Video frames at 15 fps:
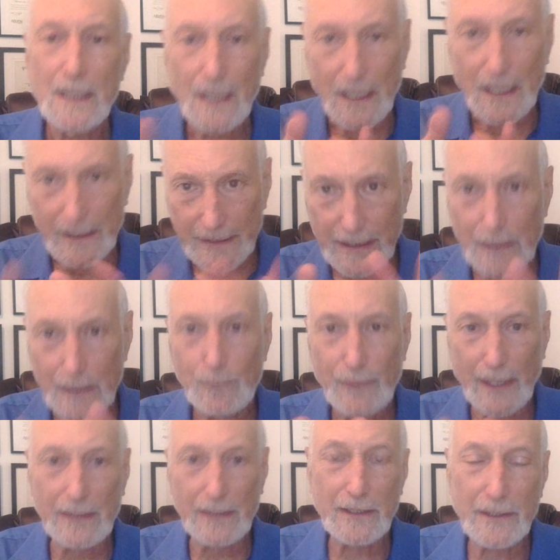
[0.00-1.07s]
Uh, keep
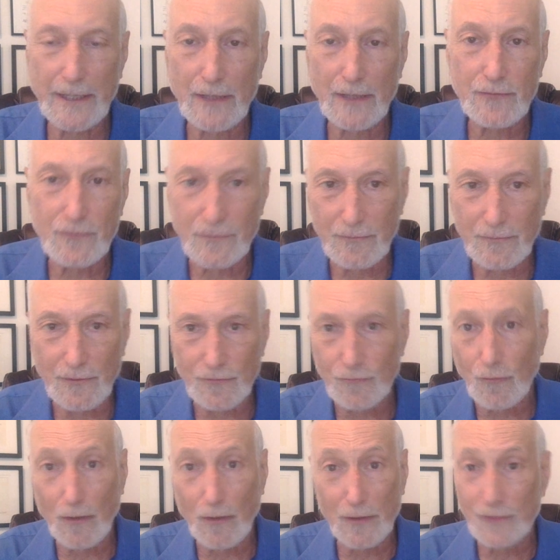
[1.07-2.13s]
that connection as
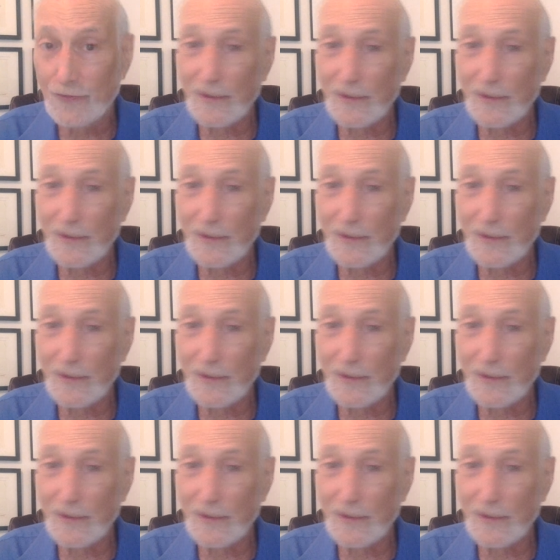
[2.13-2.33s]
strong as you